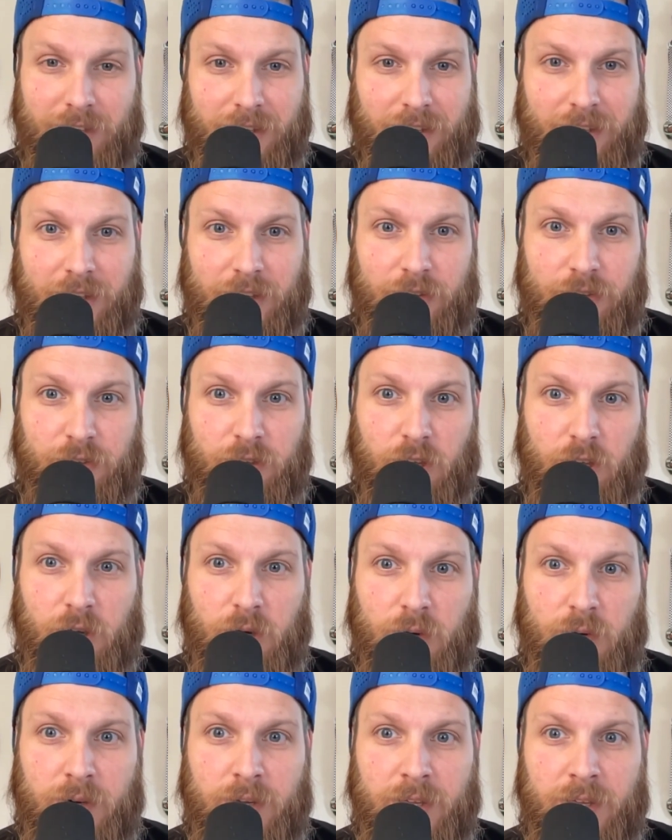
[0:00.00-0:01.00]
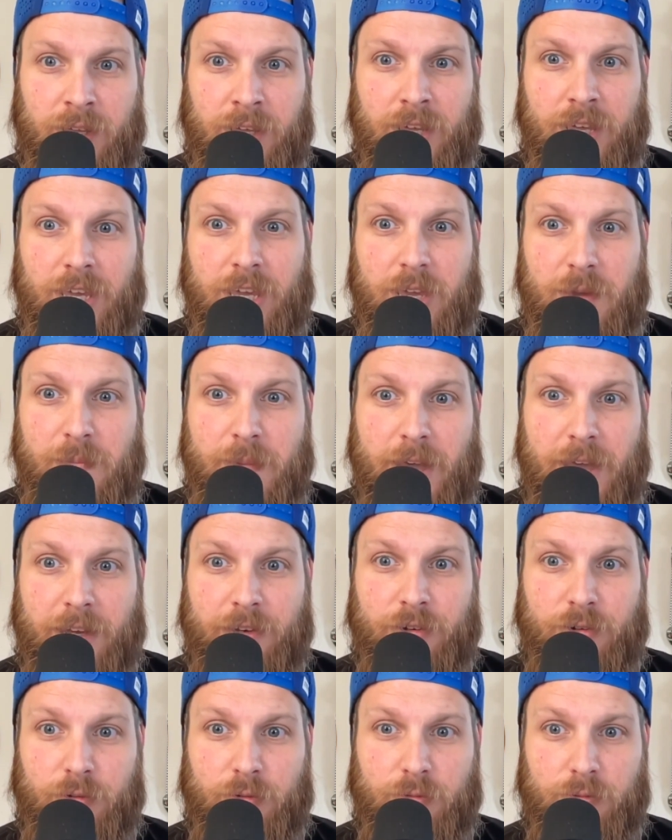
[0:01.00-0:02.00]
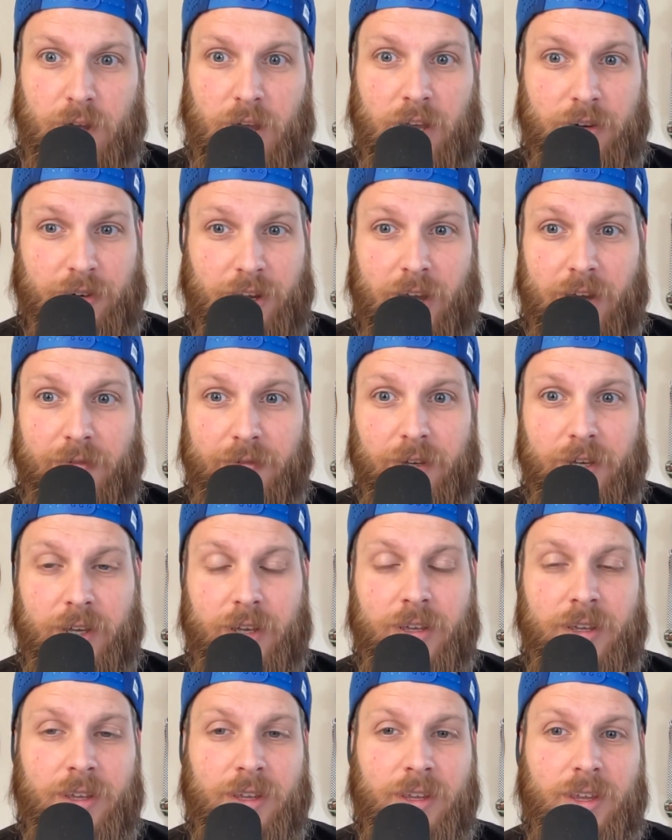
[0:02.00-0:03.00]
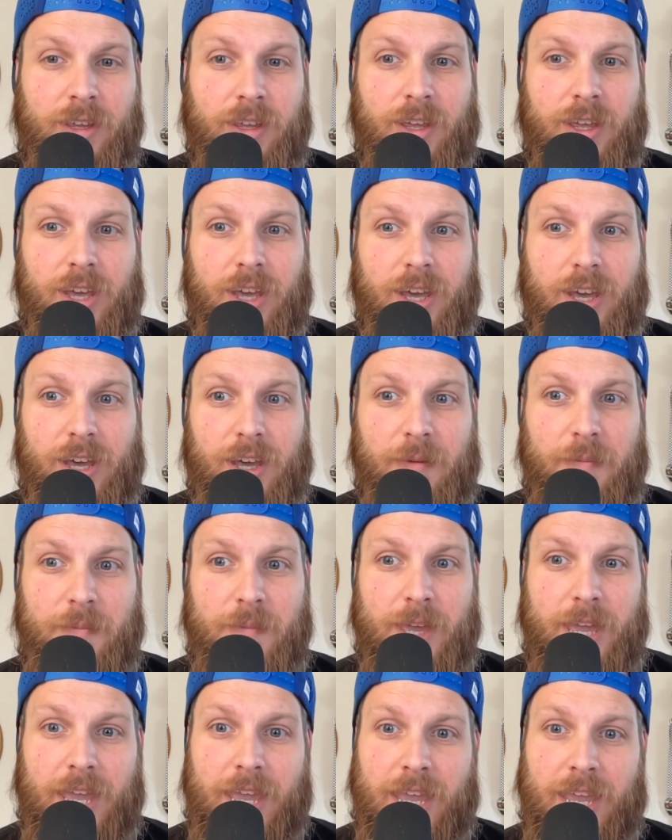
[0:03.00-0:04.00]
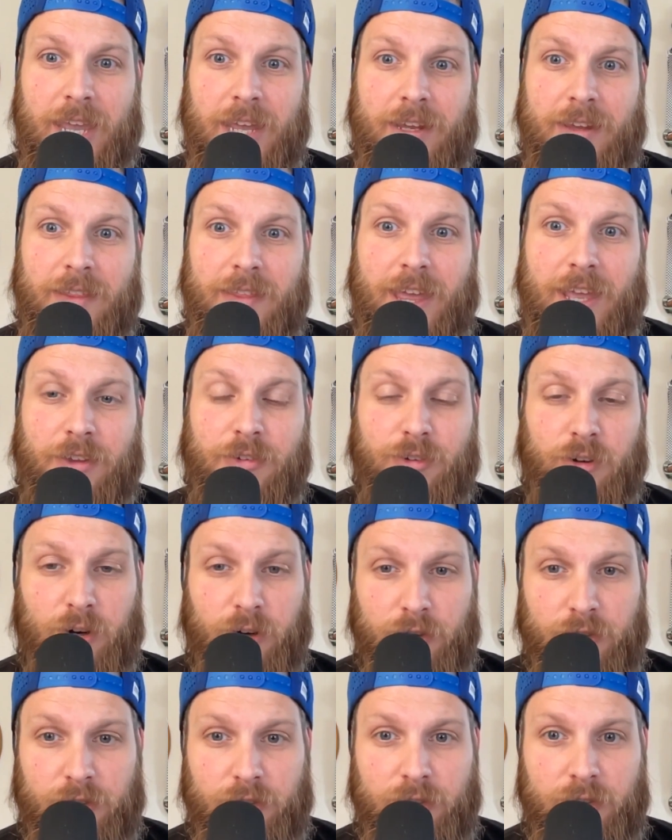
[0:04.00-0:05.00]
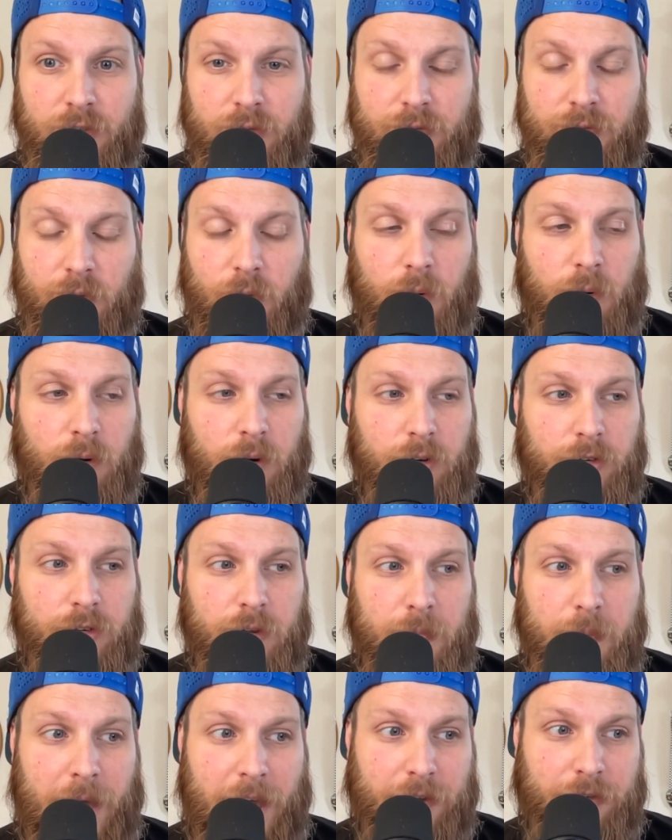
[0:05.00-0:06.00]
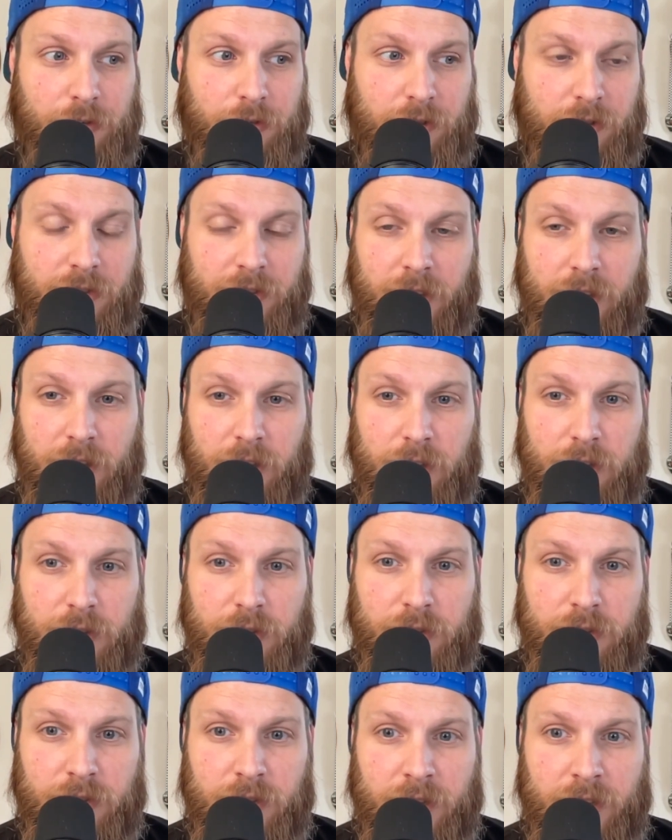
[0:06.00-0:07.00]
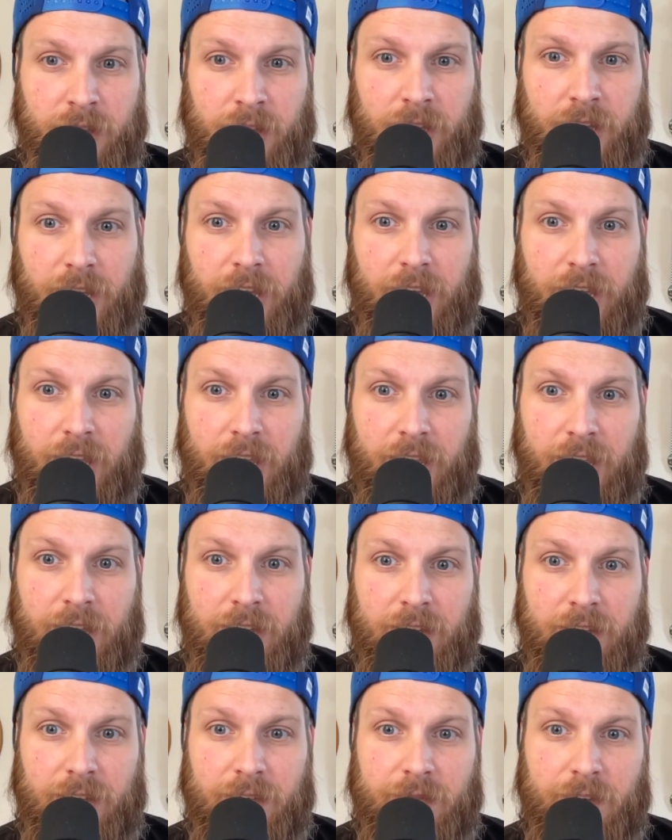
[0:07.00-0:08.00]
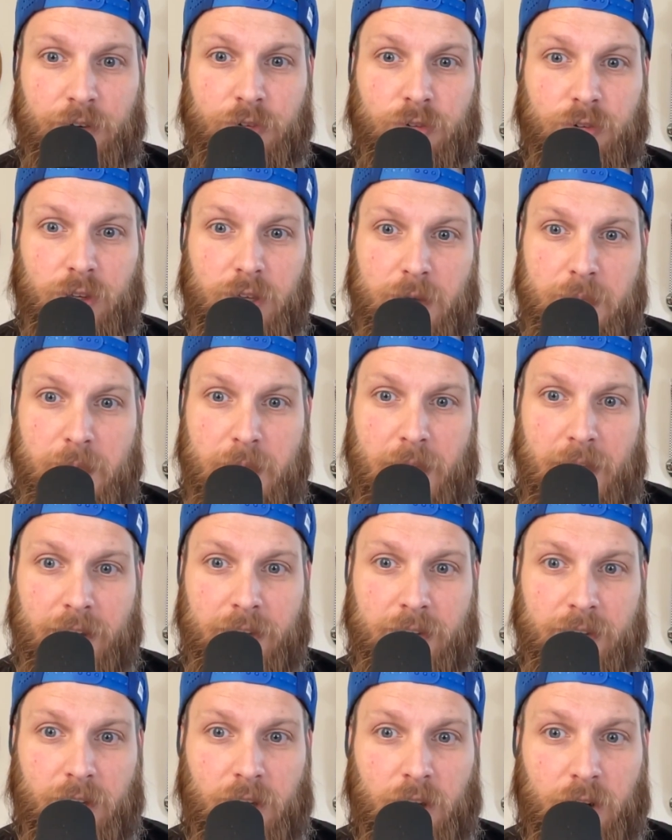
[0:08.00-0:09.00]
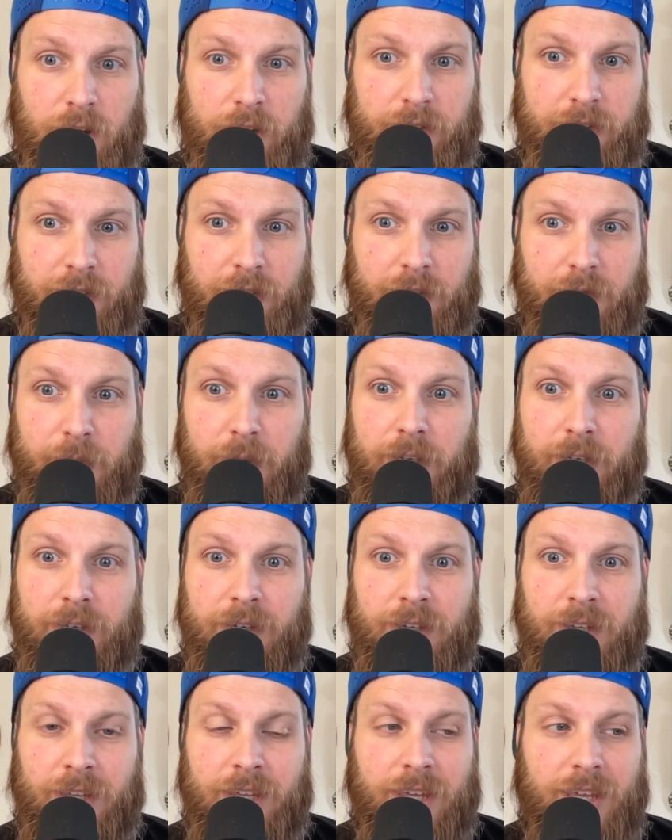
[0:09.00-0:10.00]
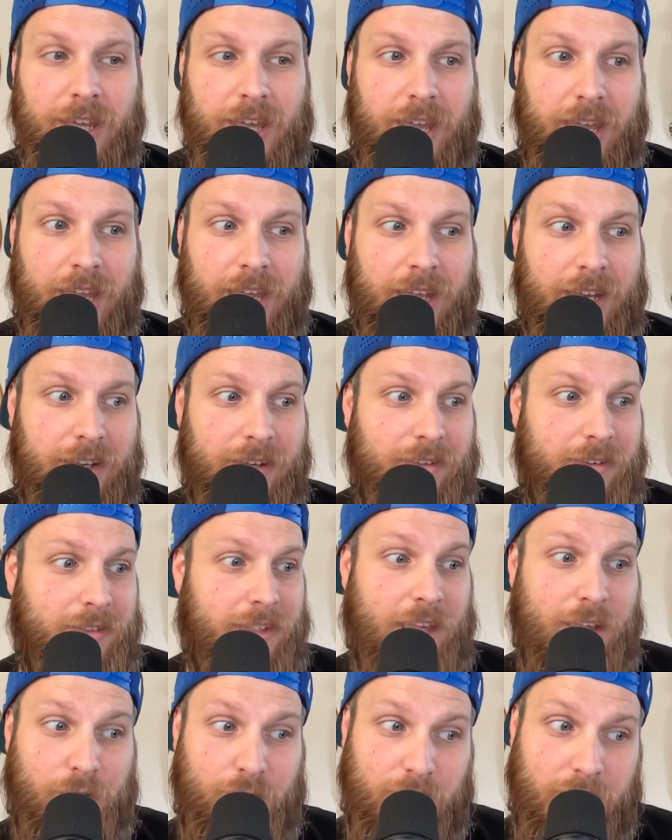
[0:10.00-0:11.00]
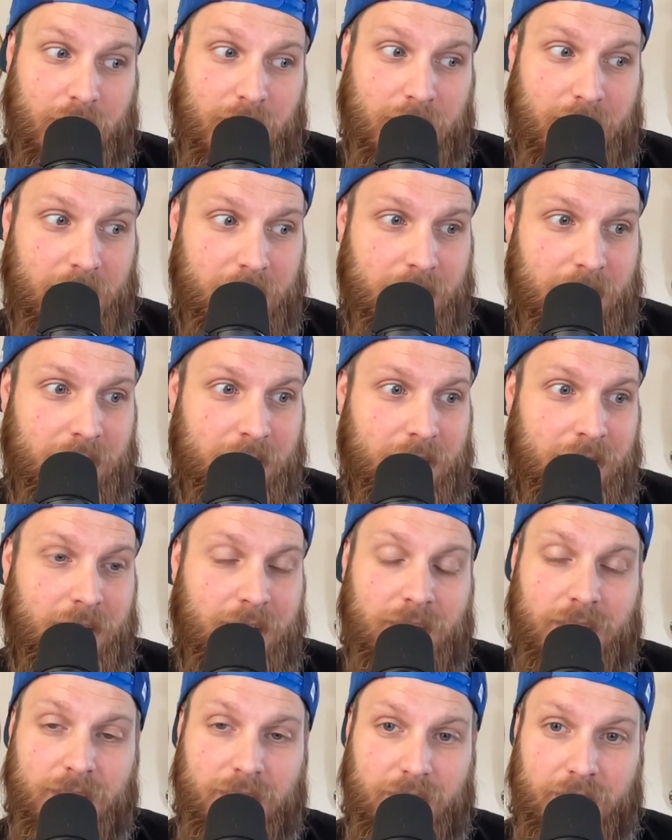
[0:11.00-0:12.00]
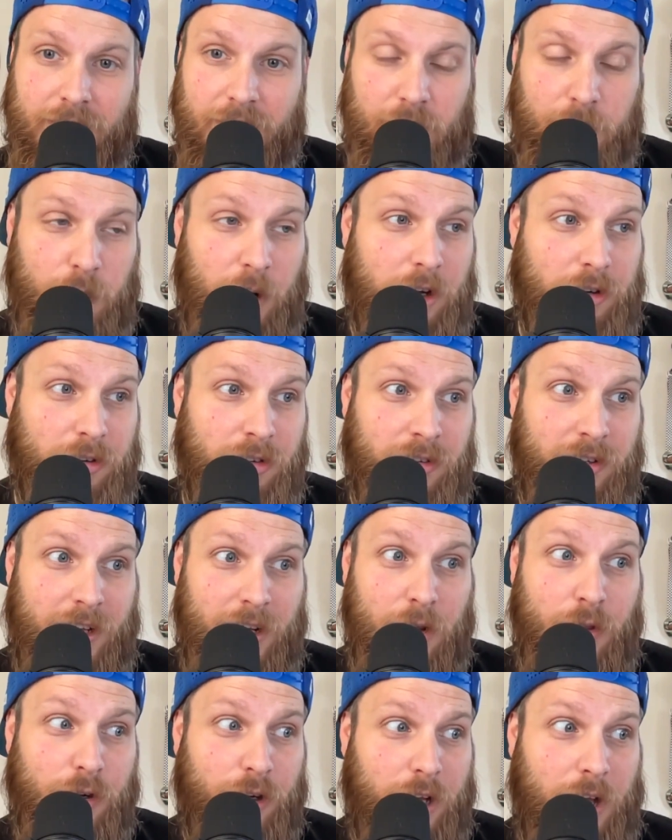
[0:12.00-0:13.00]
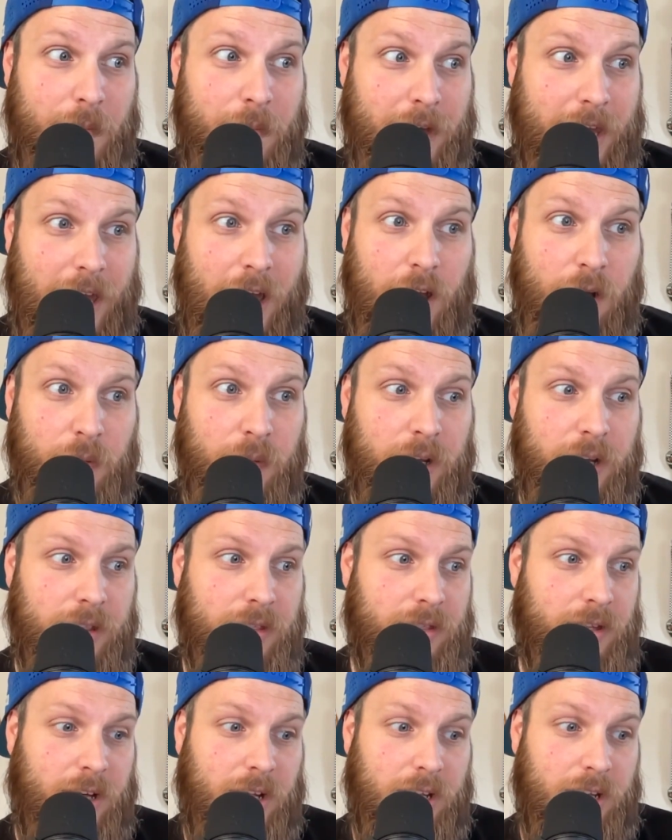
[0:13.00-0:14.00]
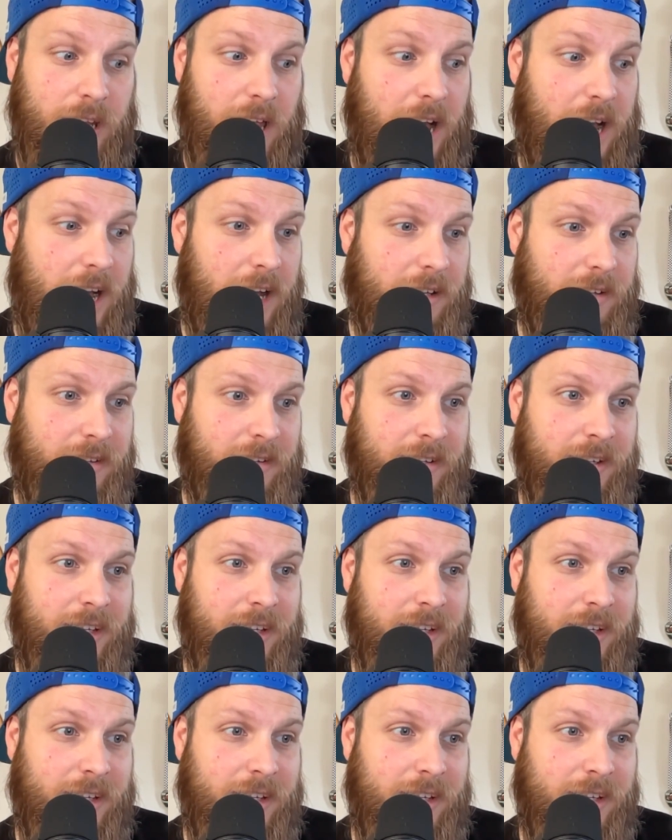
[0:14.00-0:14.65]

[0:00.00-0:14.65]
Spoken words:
And so he met Raj Alva, and they searched for some master distillers and eventually met Ari Sussman, and they created these expressions. I know they're coming out with a lot.